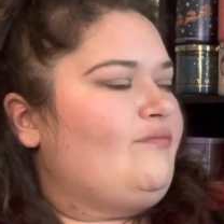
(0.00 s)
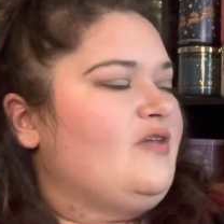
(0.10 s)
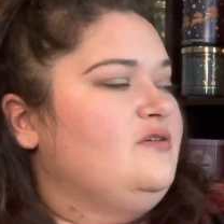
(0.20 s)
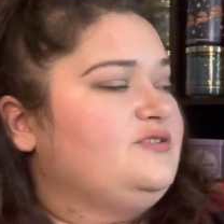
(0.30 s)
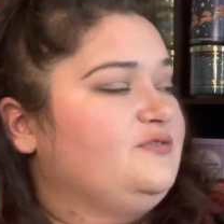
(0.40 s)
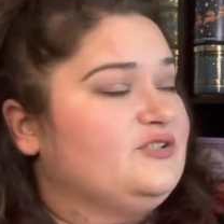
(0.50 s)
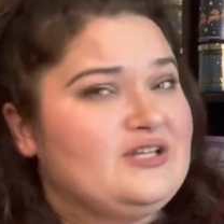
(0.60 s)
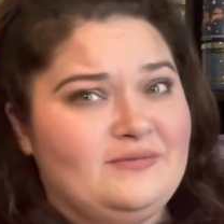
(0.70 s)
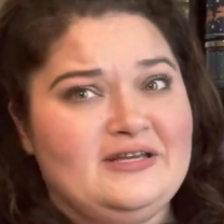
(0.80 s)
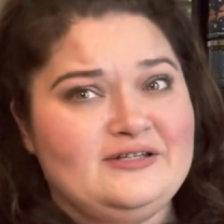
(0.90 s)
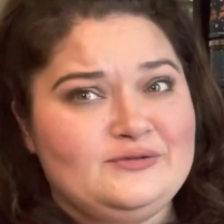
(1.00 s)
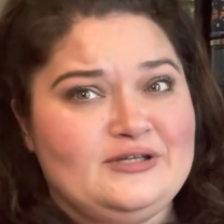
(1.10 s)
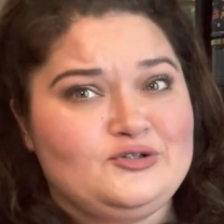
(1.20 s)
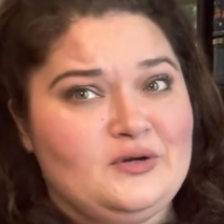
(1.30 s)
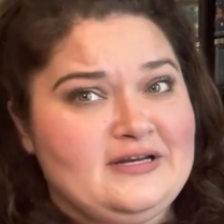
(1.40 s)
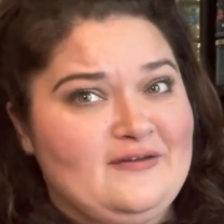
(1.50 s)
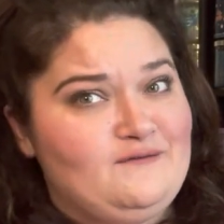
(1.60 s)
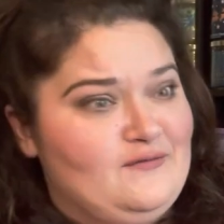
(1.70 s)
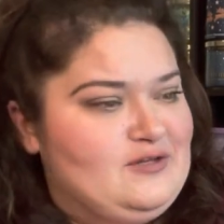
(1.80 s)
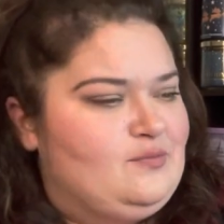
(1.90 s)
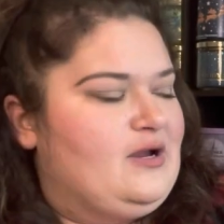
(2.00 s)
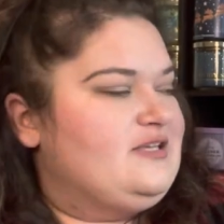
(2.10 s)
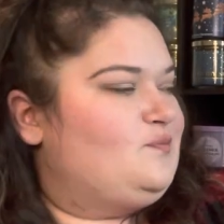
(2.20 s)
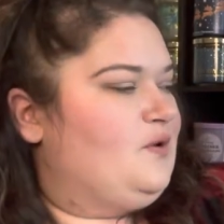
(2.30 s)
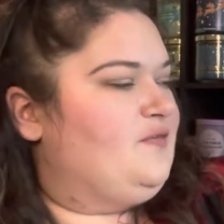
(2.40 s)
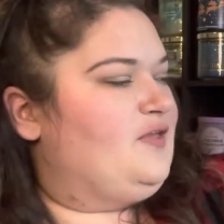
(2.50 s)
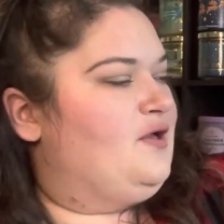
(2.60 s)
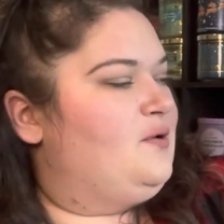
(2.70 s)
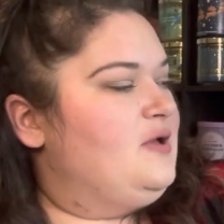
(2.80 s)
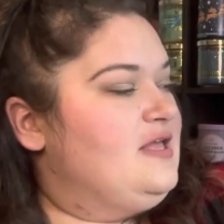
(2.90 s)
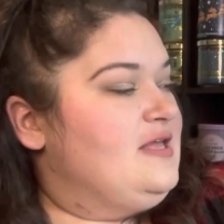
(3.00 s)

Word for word: It was the first time they hit us with that twenty-nine fifty price point though.